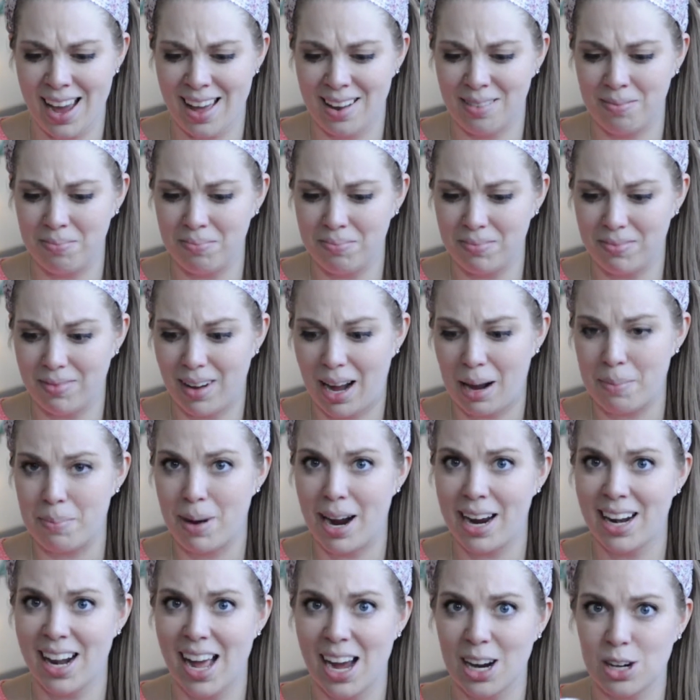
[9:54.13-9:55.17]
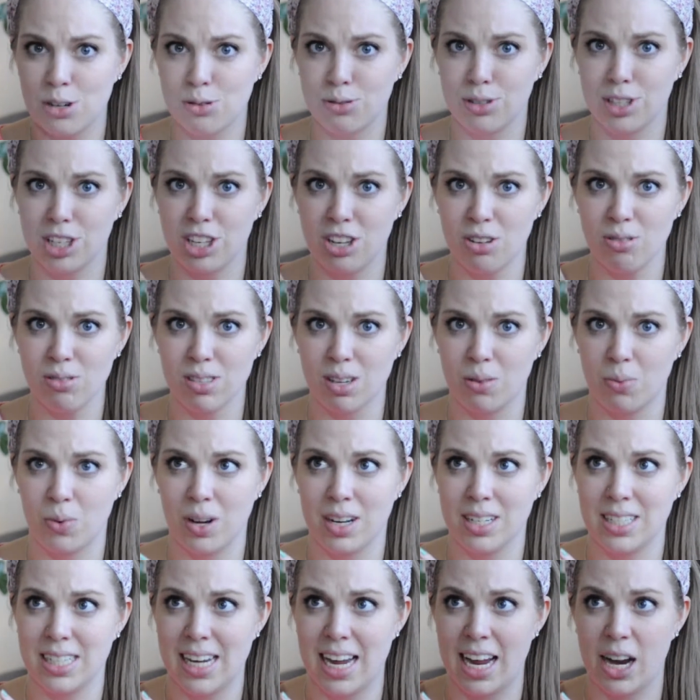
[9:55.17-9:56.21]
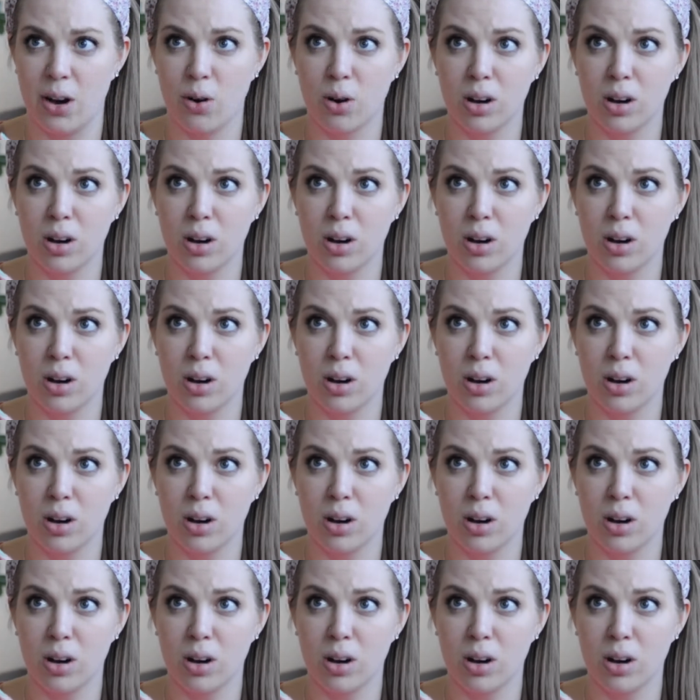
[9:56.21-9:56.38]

and I might actually use it one day,